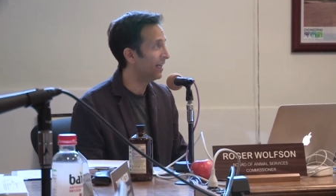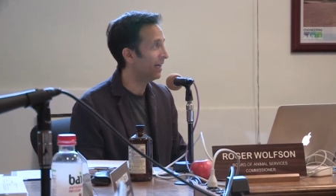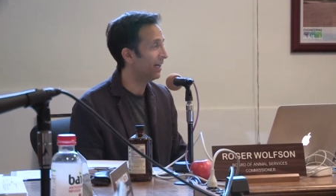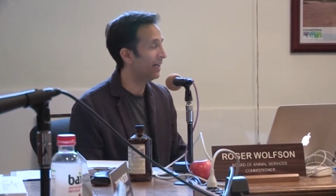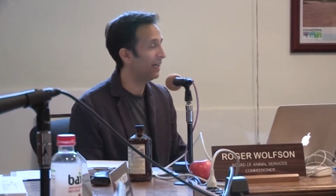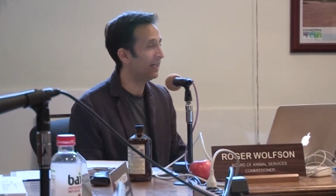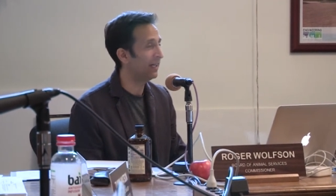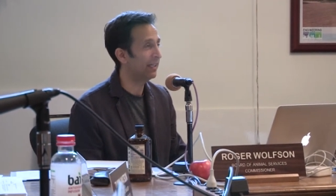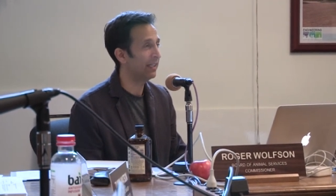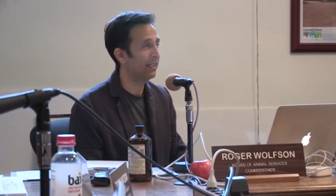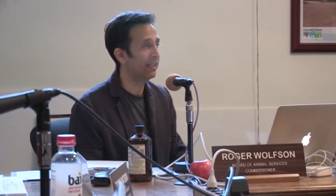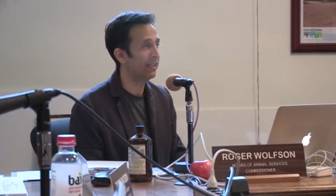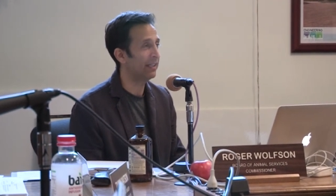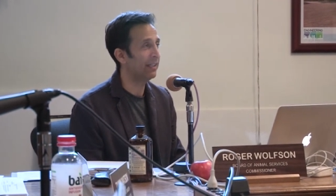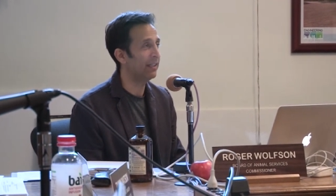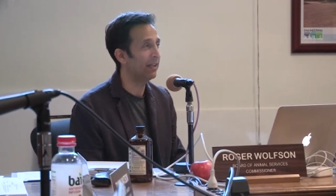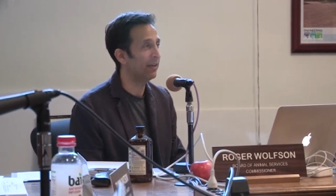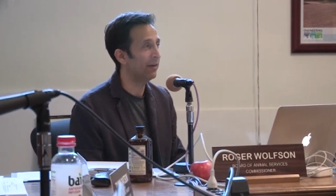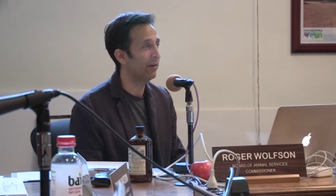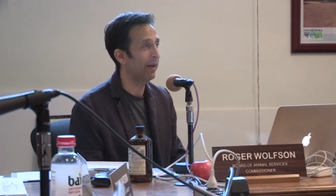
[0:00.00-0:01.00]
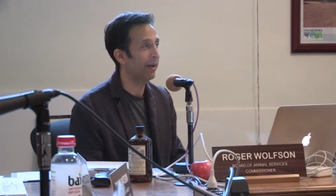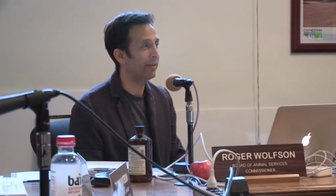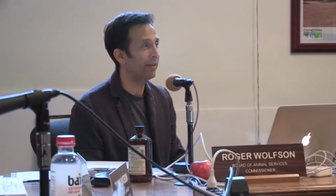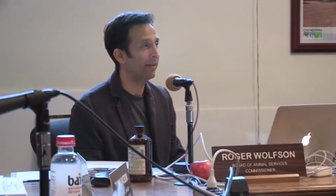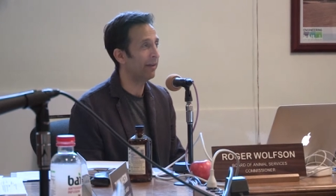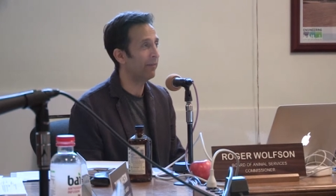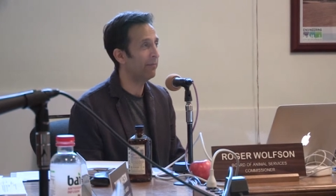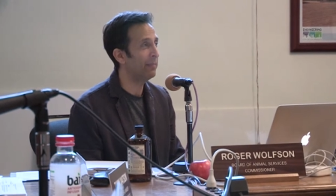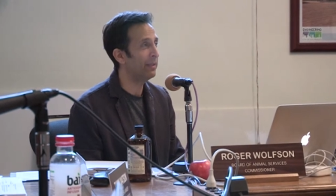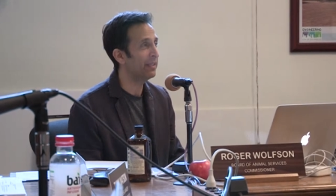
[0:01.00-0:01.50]
Uh, you know, I,
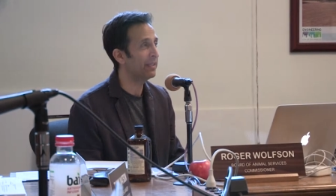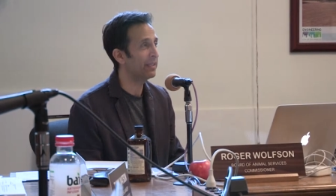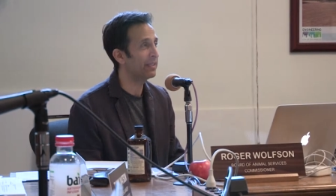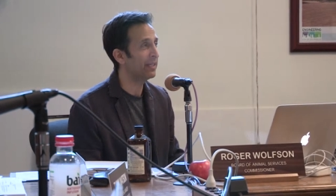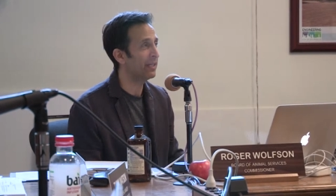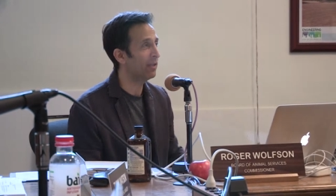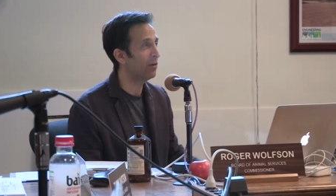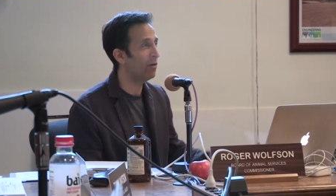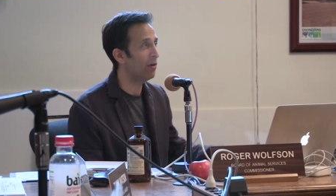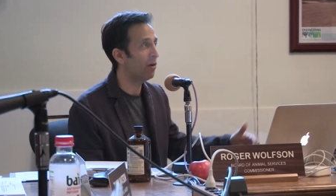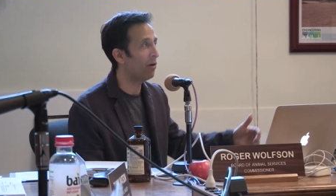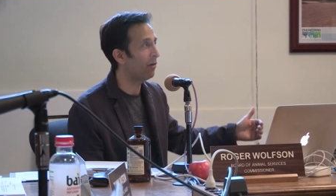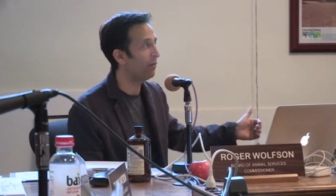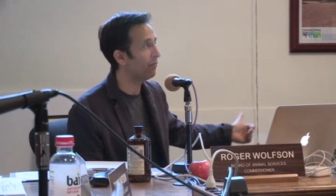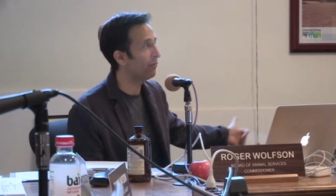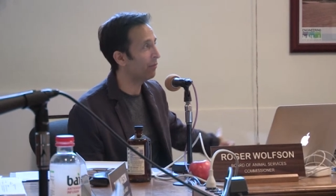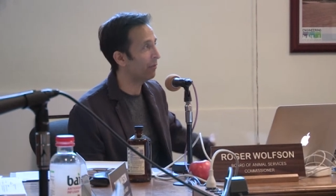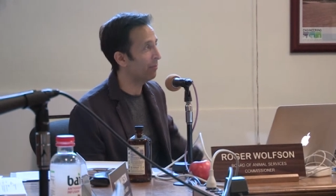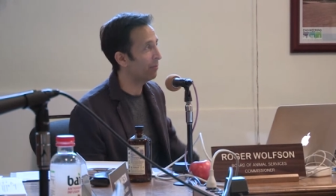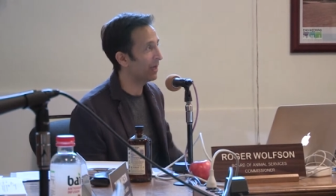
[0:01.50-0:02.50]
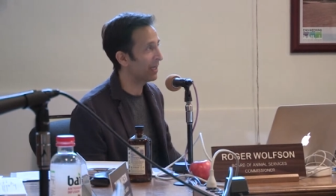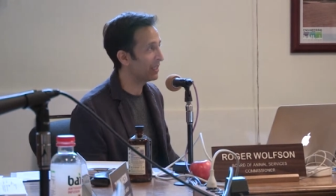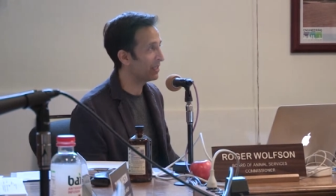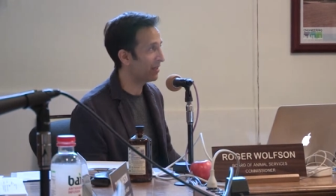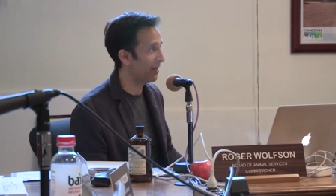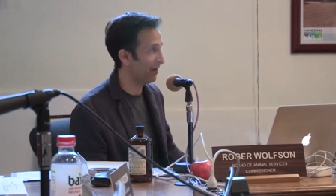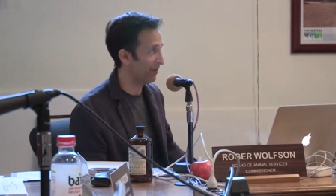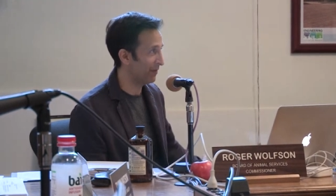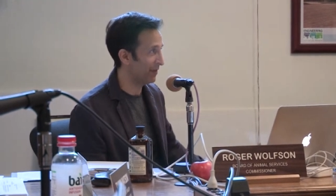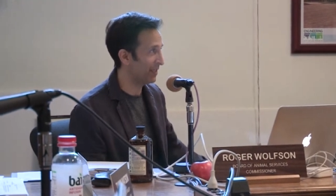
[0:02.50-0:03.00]
have been to City Hall for
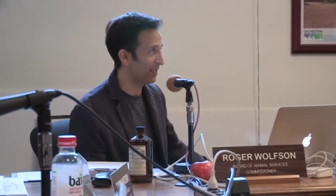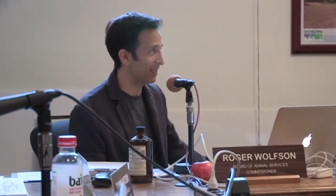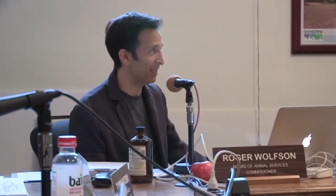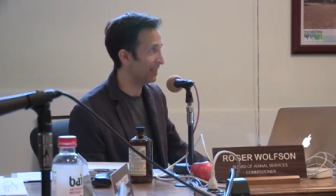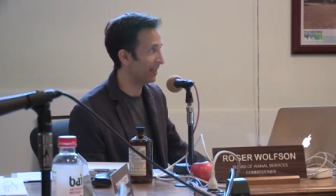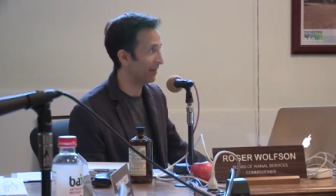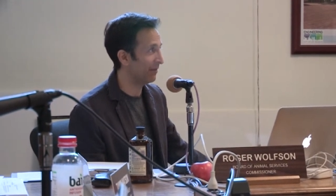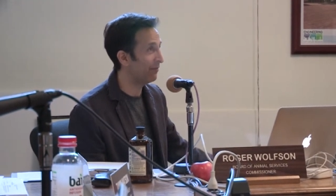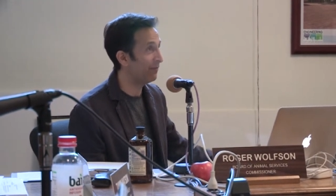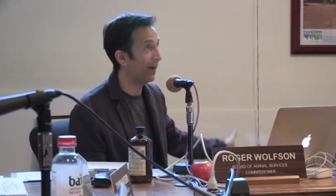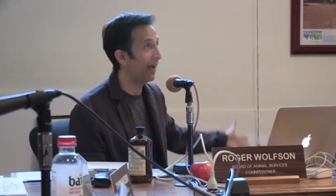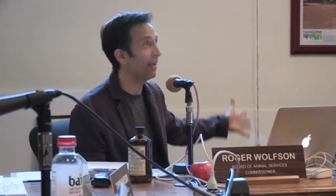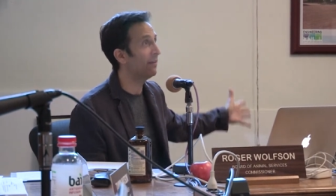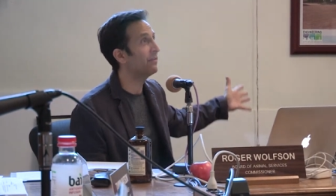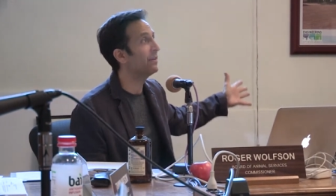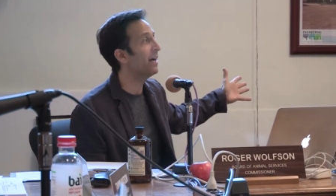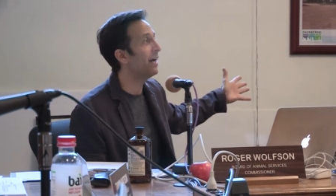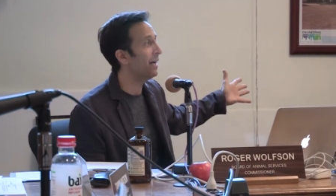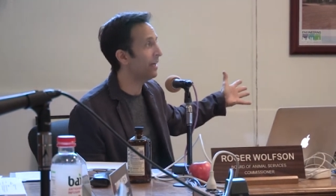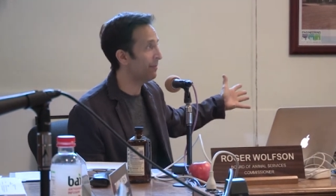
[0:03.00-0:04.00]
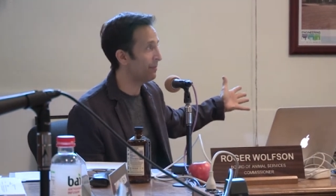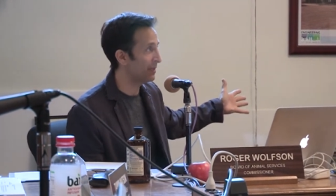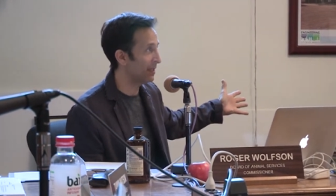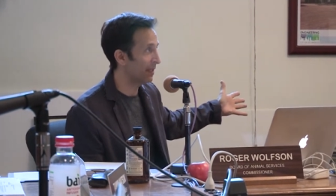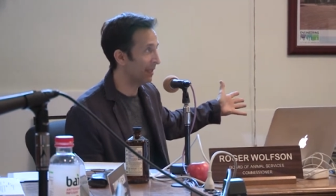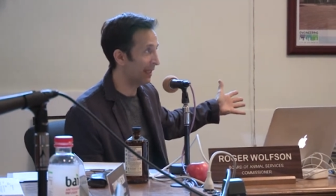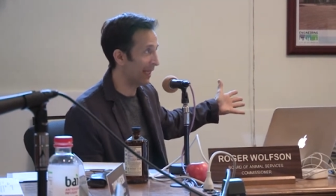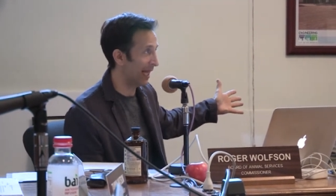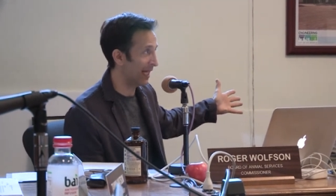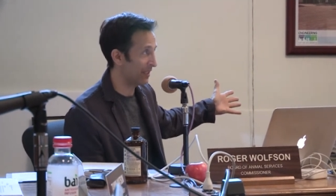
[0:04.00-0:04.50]
press conferences like five times
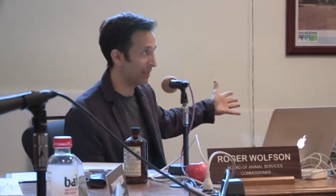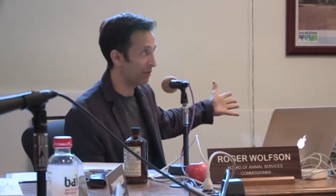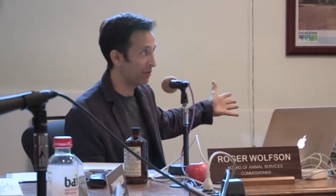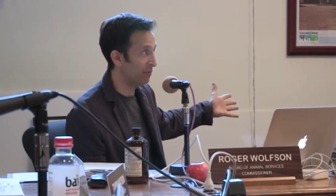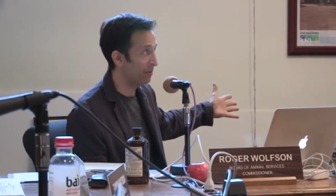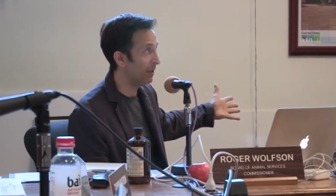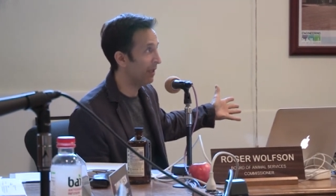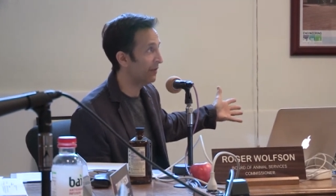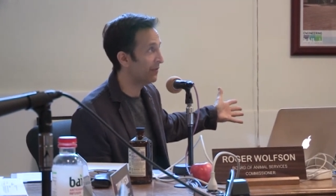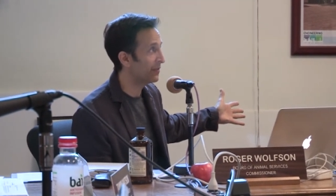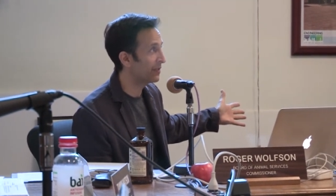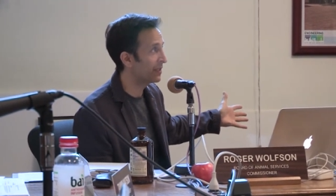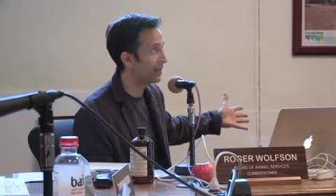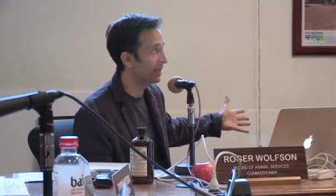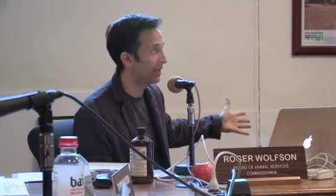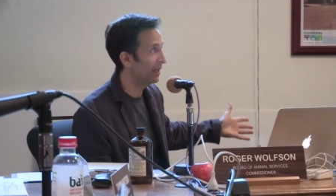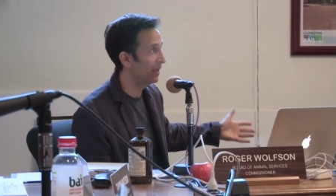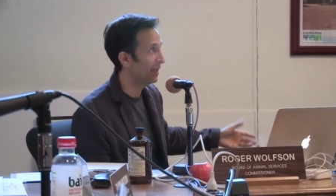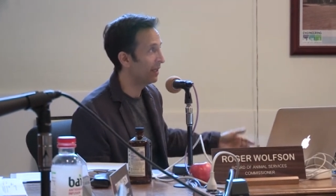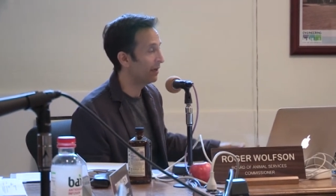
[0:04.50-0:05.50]
in the last two months